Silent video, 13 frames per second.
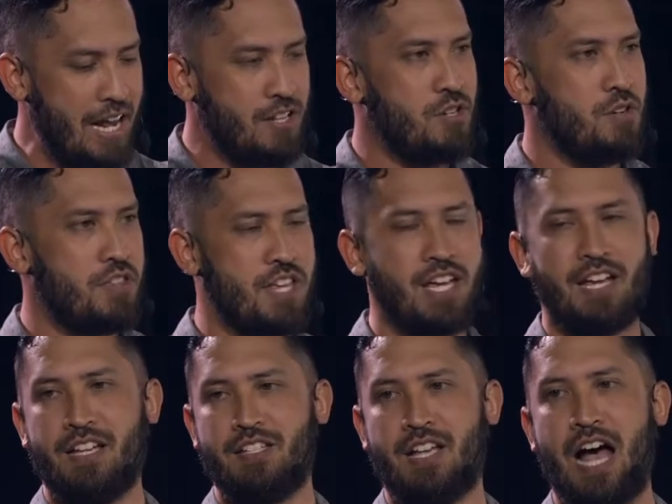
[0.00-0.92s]
I do
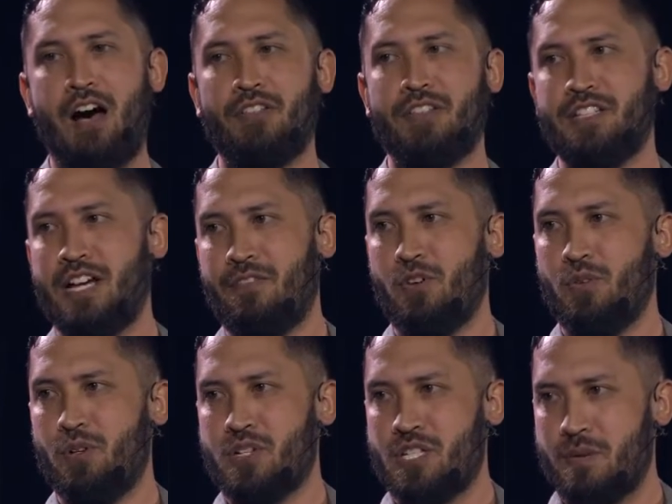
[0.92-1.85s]
think is how the
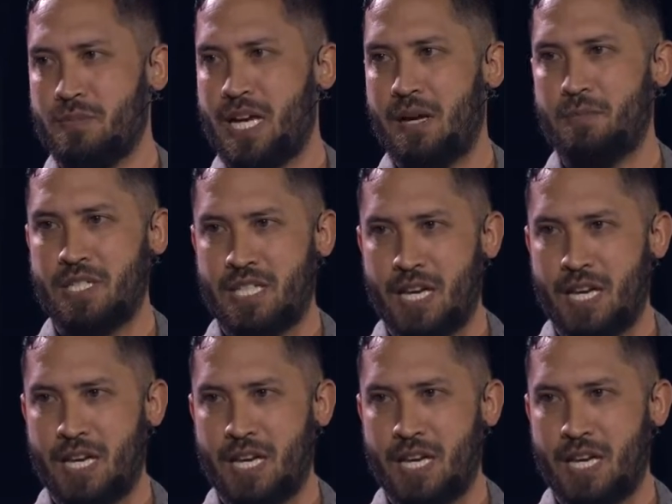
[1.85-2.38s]
devil will sometimes